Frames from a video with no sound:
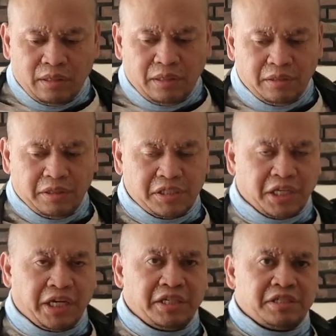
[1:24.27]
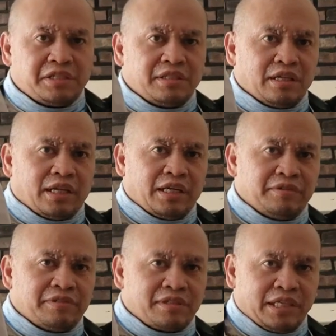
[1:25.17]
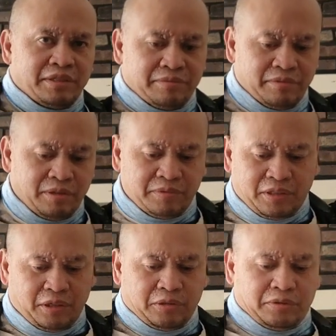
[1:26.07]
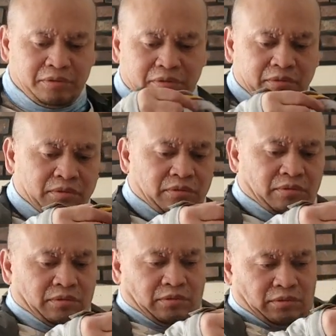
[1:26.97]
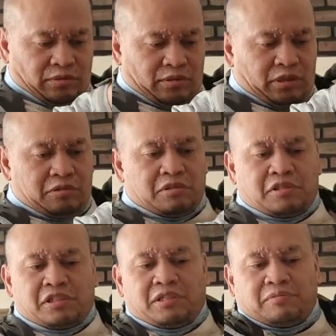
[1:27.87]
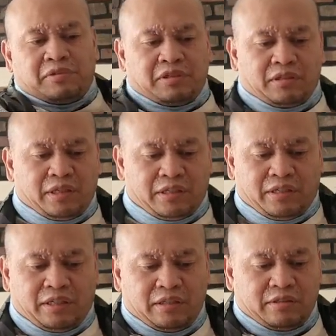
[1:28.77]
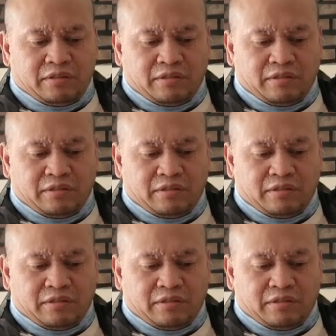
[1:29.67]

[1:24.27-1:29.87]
In this case, the left sleeve of the coat. I do the same thing like that.